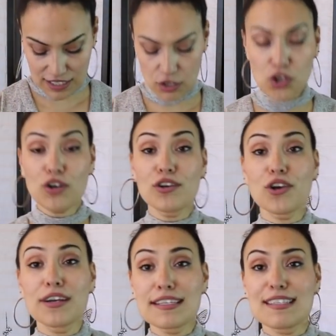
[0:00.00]
you're,
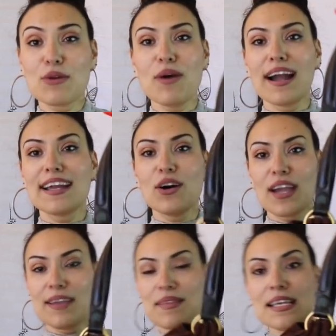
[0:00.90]
you're gonna see why.
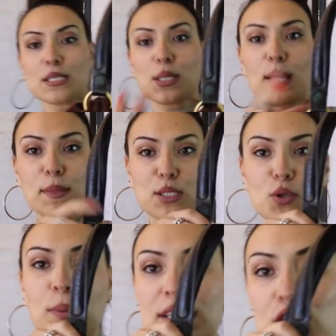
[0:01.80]
Okay, so let me
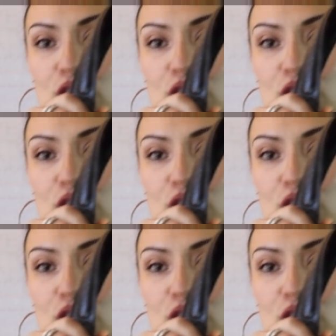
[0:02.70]
zoom in to